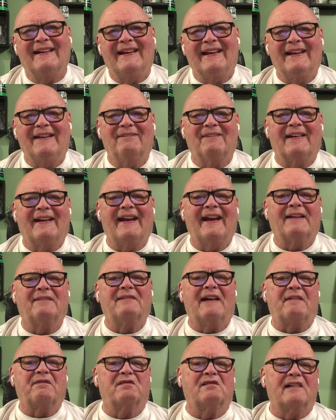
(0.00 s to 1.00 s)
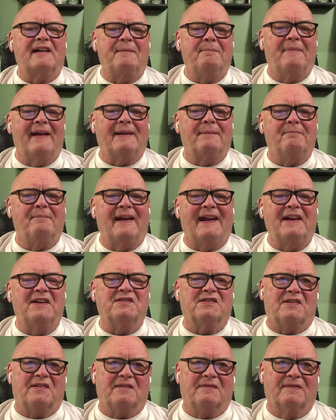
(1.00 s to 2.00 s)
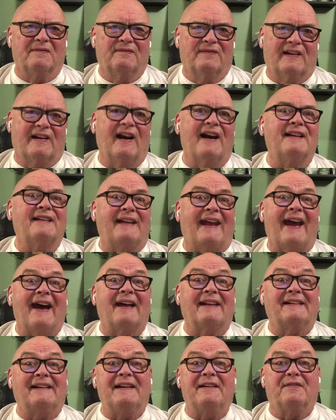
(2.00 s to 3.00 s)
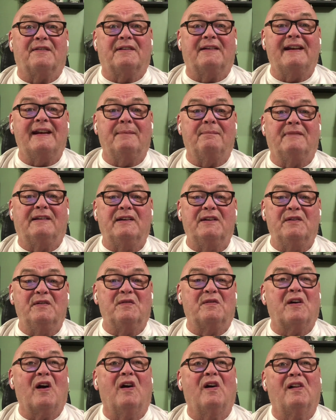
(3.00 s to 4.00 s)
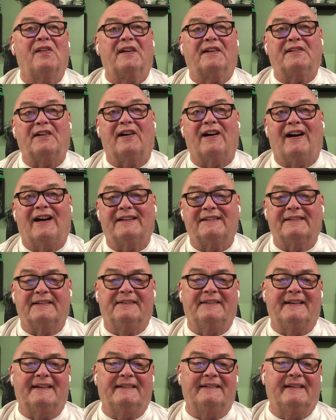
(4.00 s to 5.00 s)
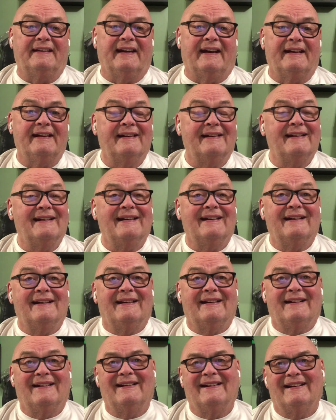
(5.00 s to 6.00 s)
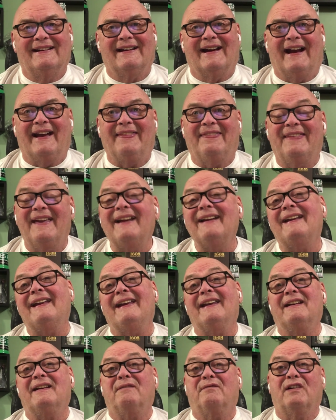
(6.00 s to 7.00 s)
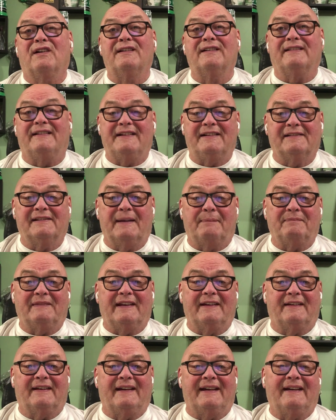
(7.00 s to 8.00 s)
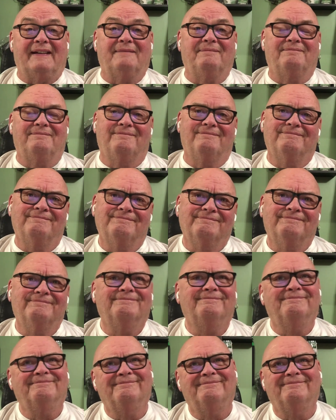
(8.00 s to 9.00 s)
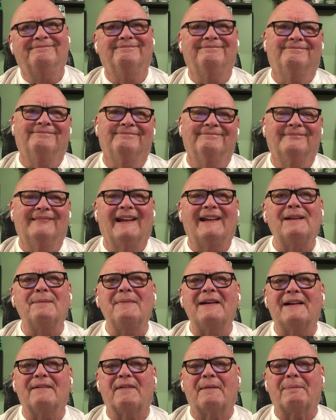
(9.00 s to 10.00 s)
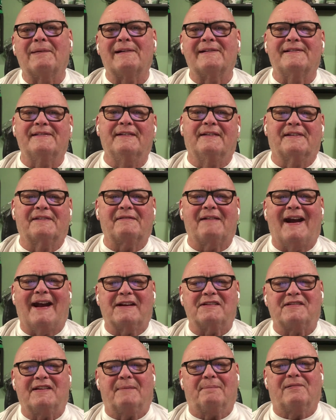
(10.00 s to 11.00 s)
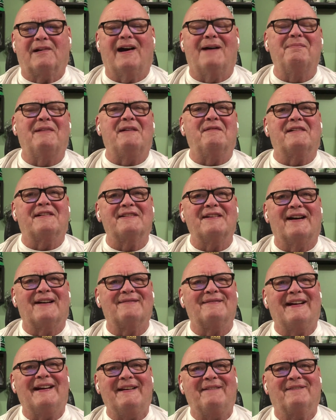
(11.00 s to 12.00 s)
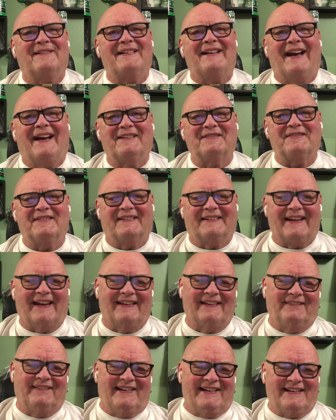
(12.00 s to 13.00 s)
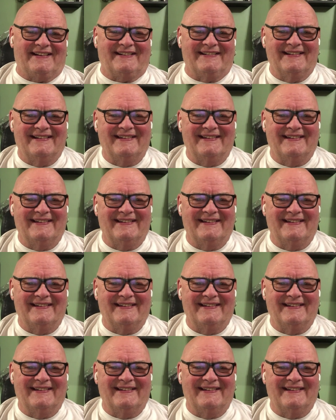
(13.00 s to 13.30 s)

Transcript: Even head referee Ben Major forgot to ask either team to call the toss, and then I think inadvertently slipped in a little bit of a personal scratch that probably was not ready for national television.